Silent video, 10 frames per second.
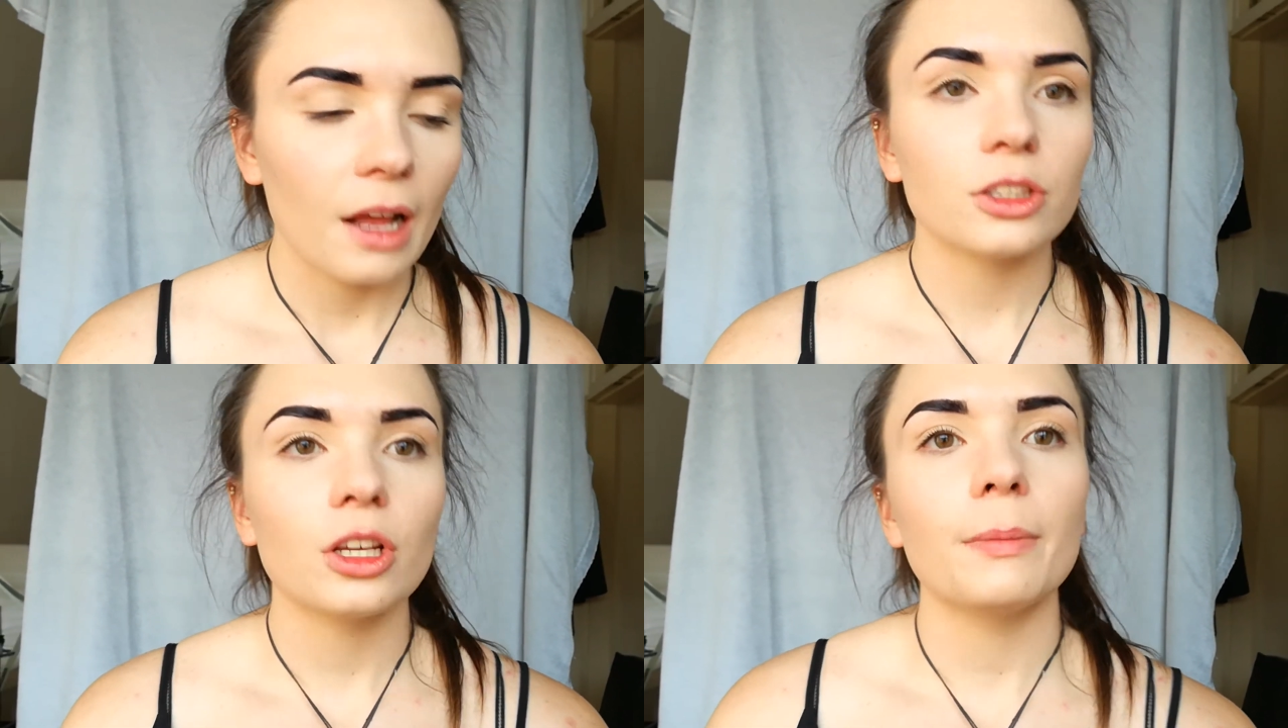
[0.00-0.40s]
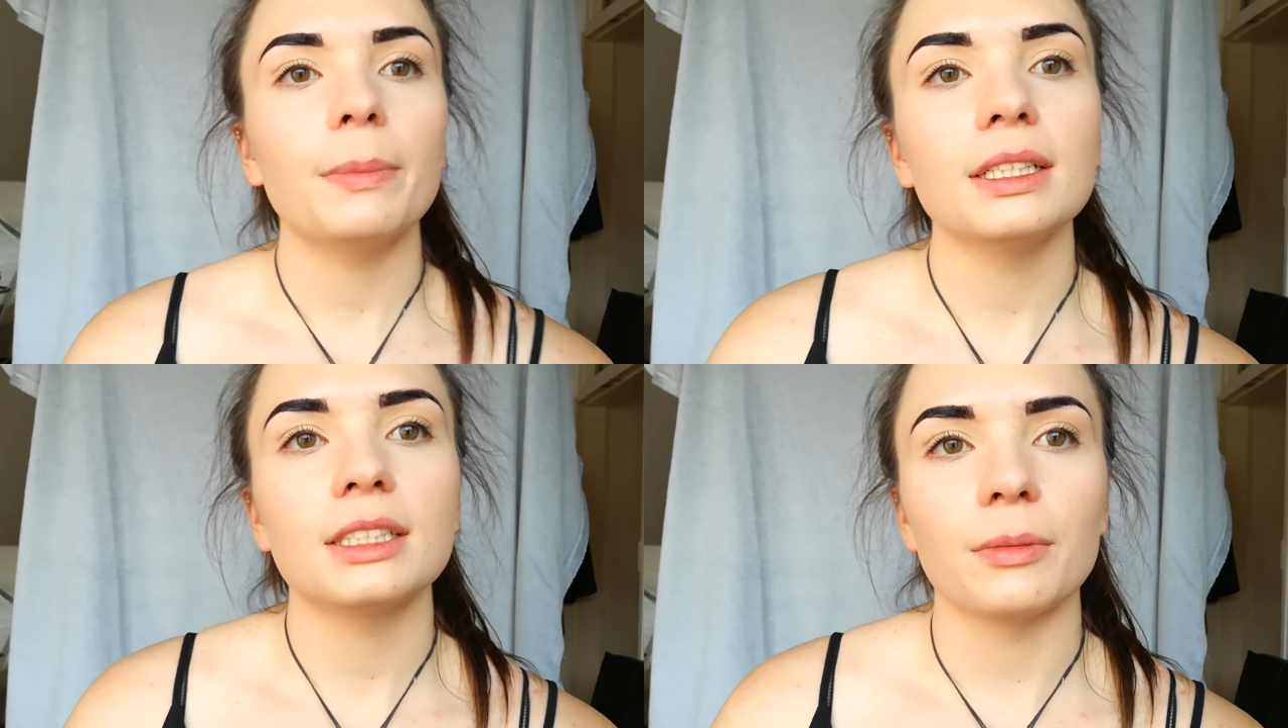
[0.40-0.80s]
So a big
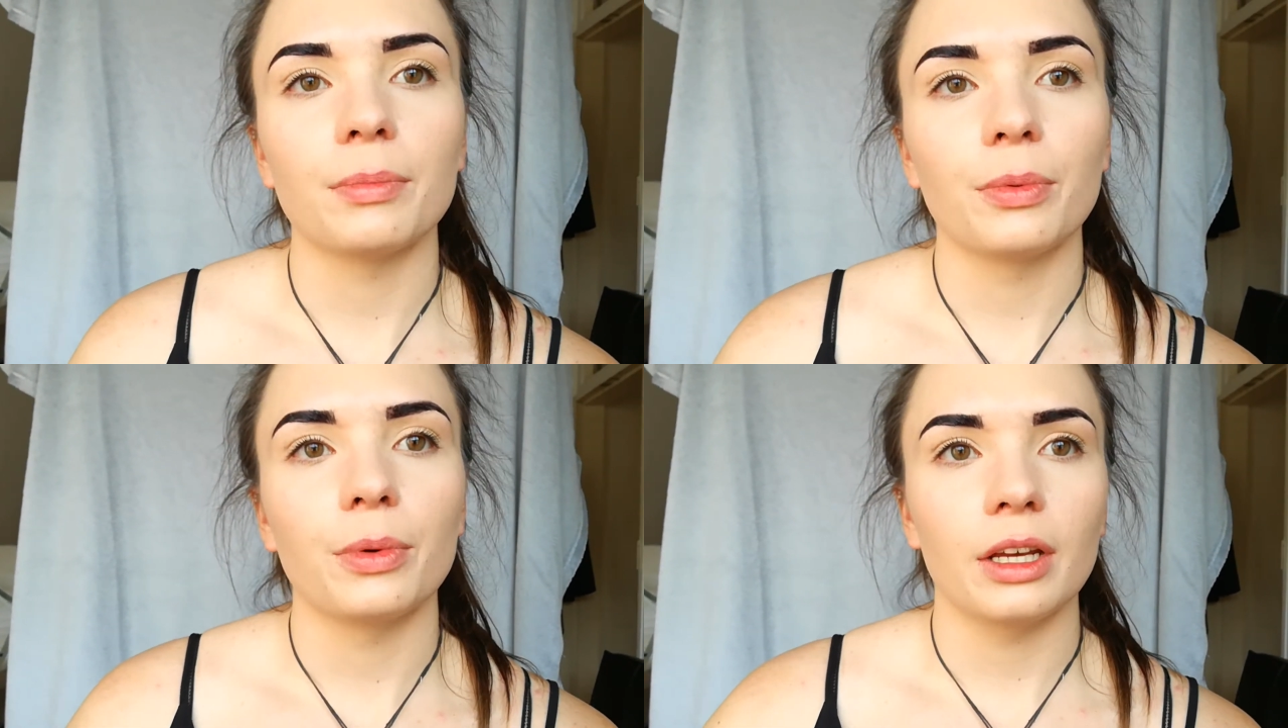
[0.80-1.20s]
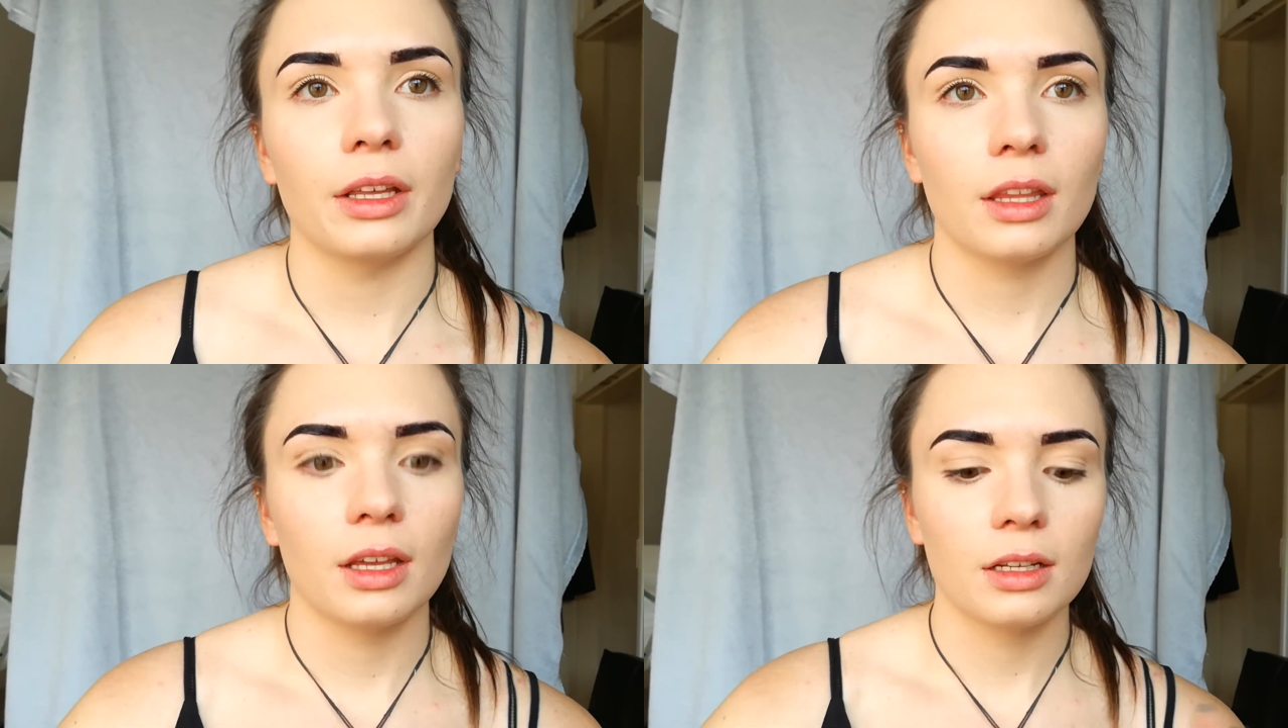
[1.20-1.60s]
tip with
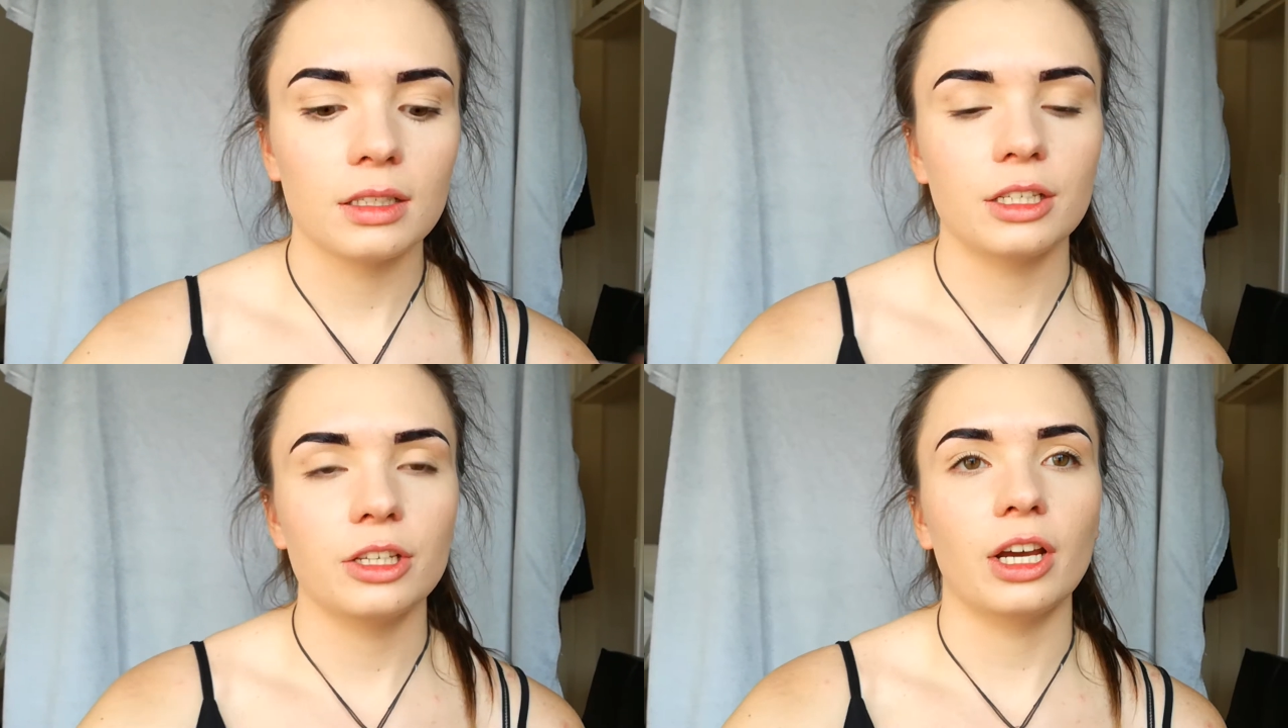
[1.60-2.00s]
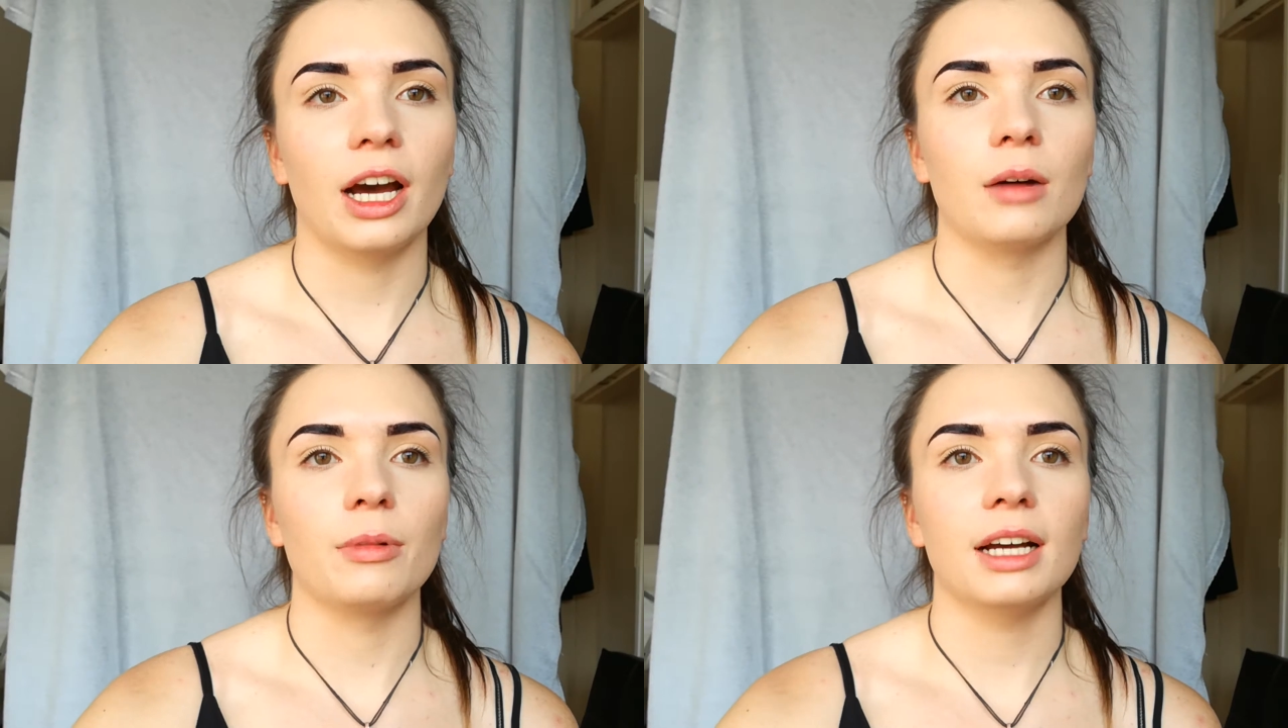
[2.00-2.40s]
tinting your
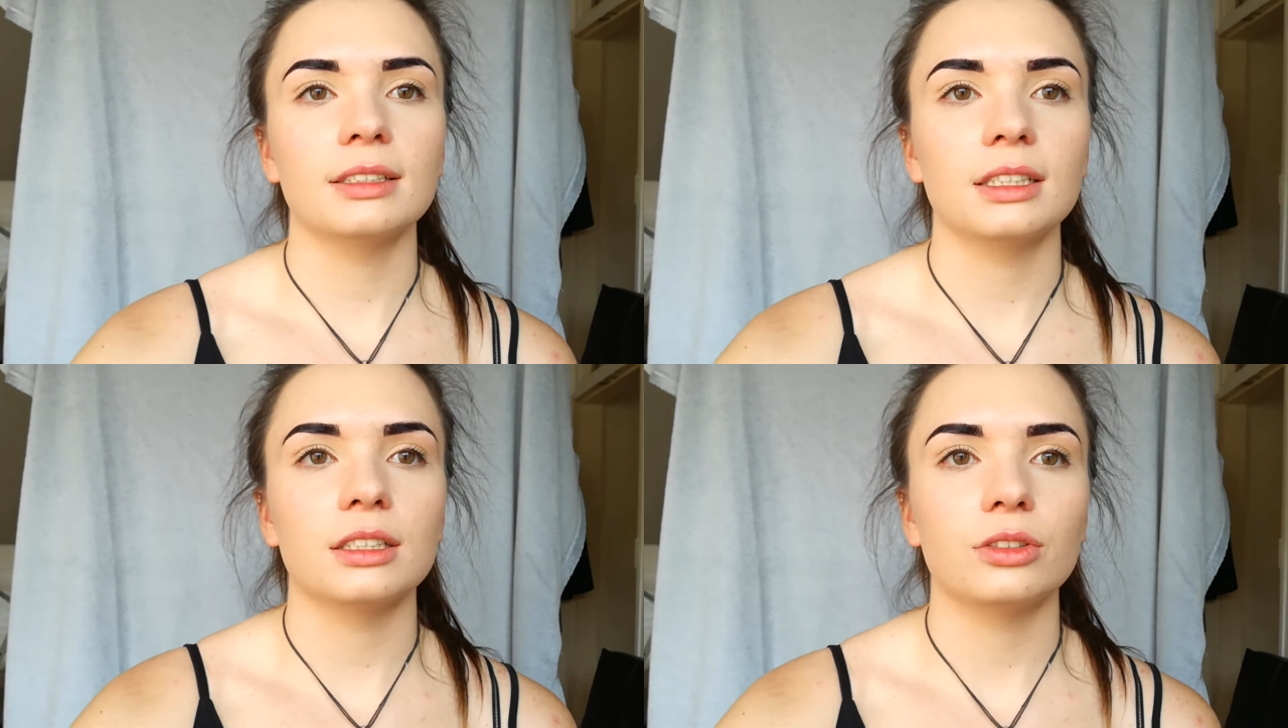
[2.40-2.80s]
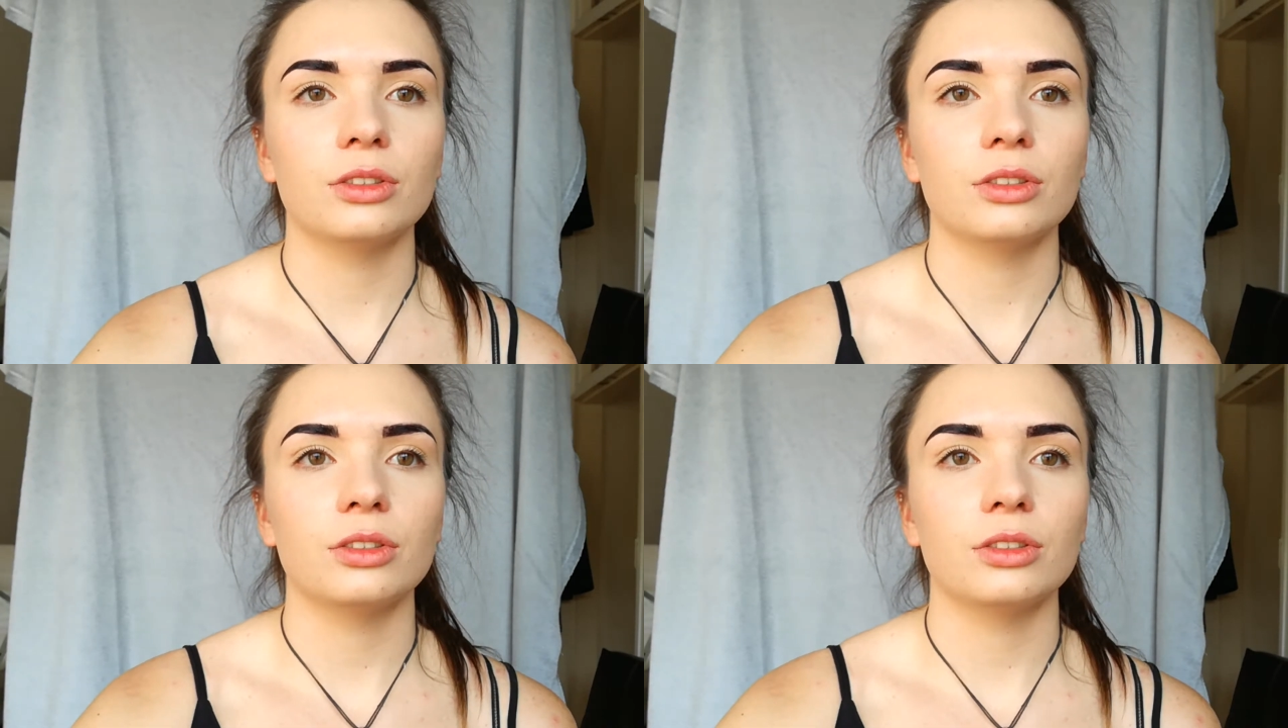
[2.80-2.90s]
eyebrows is